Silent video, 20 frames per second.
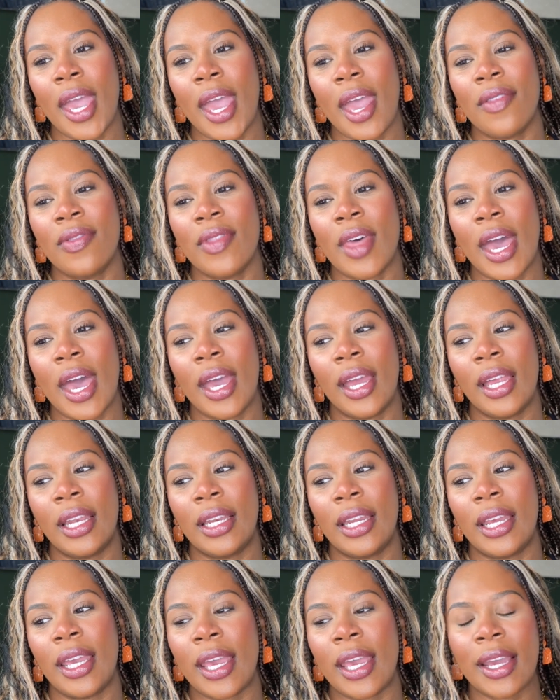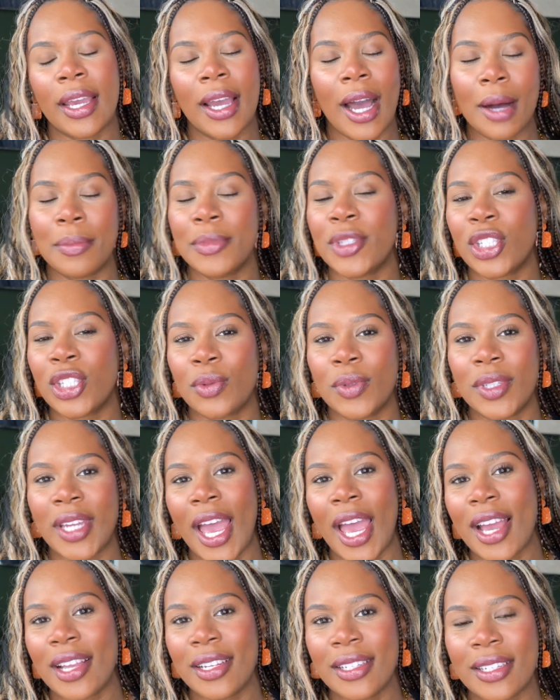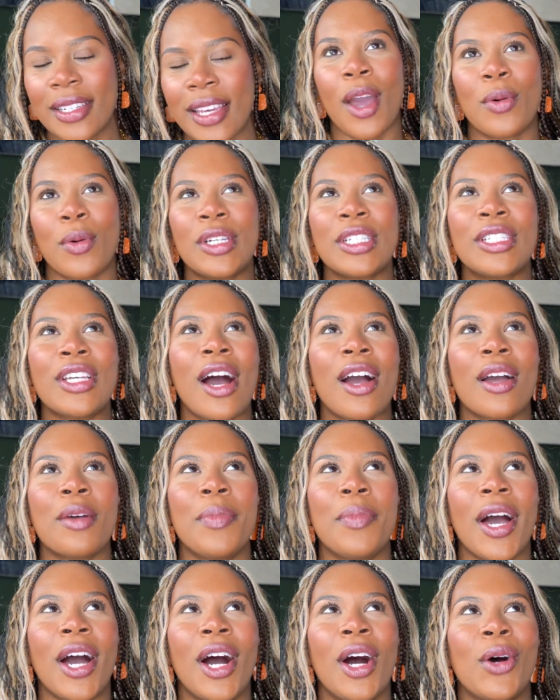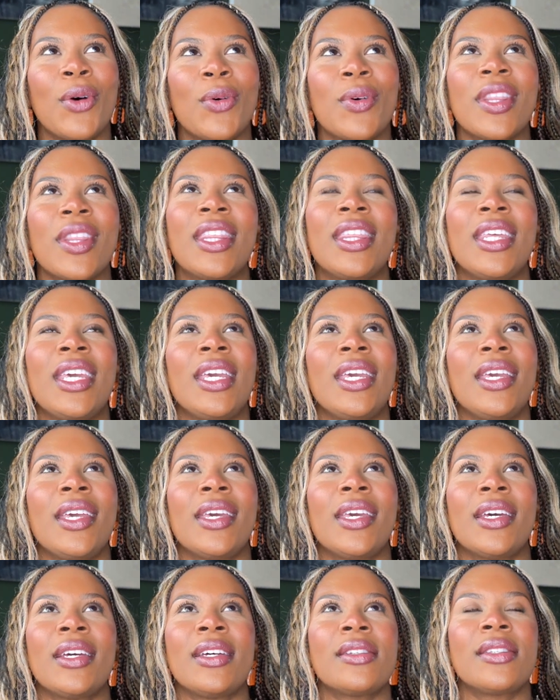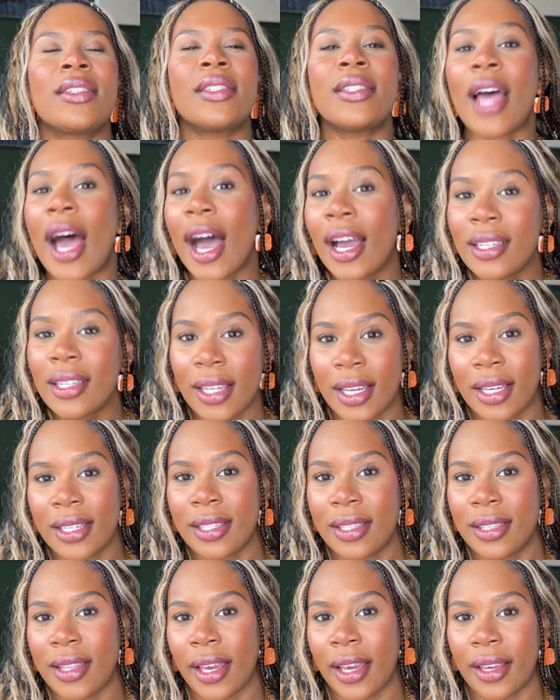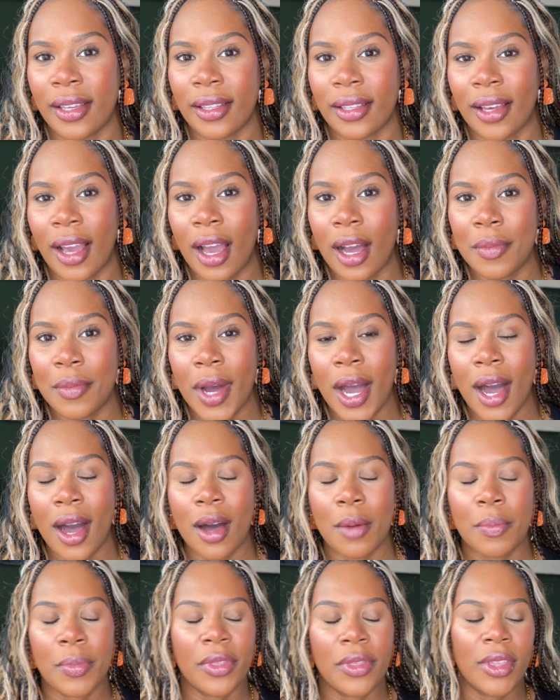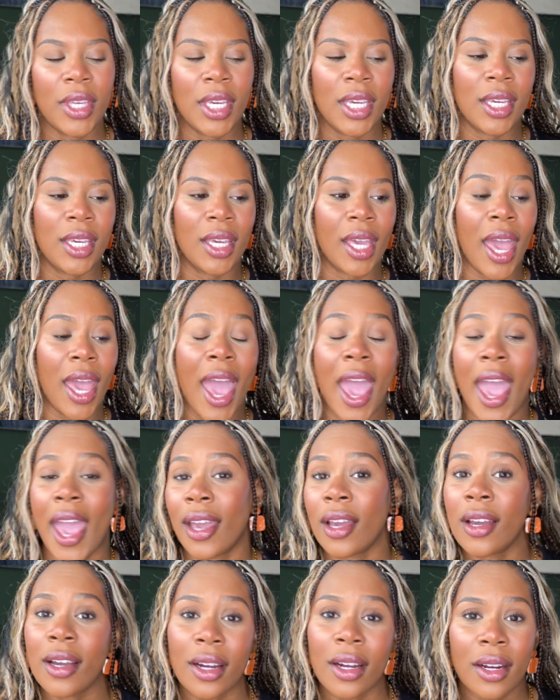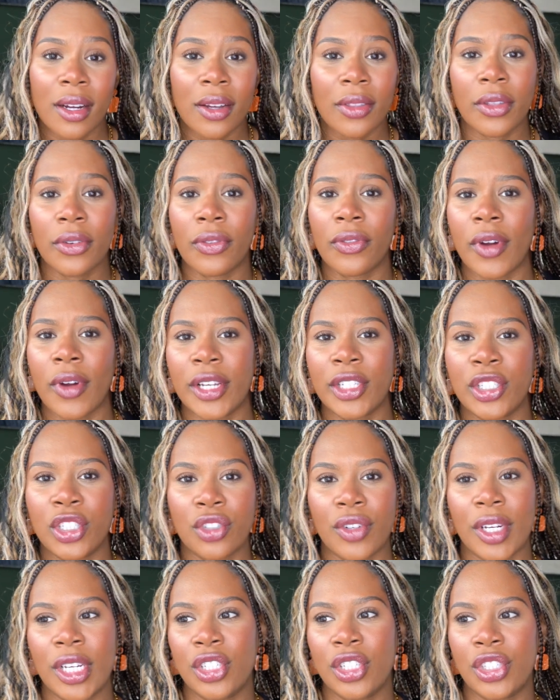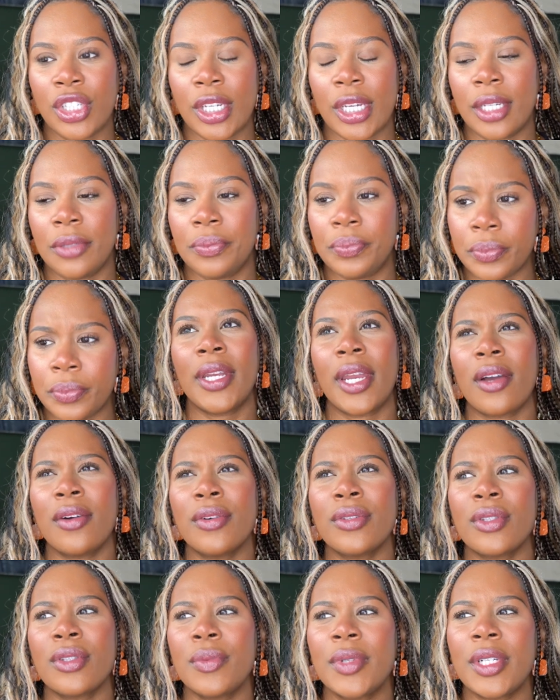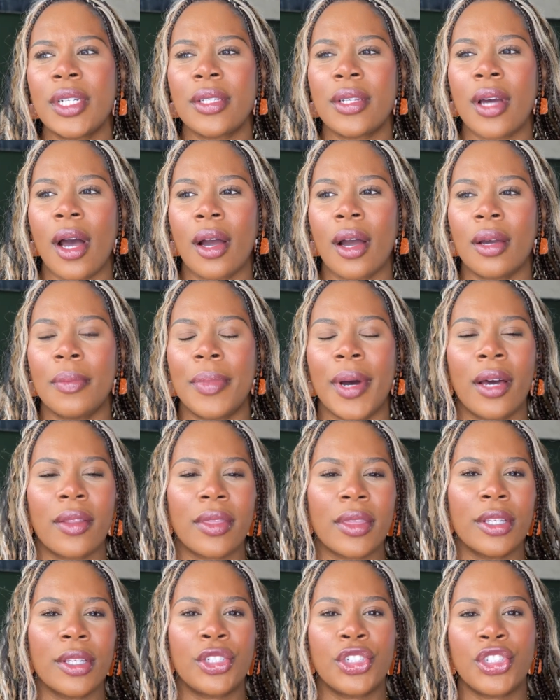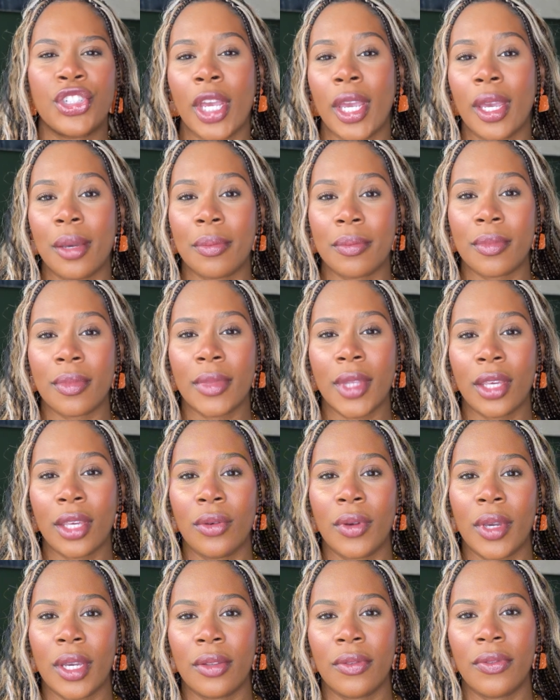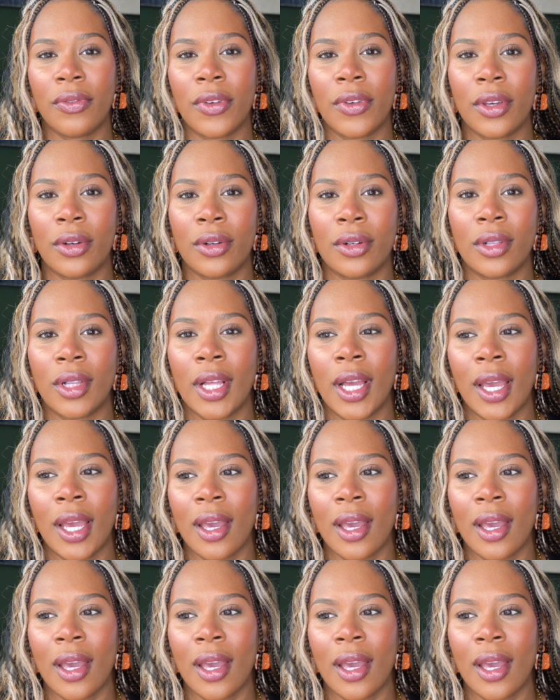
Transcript: and then it comes to an end. I want to talk about the sadness that can come up, the anger, the frustration. And I also want to talk about the shame that you can feel,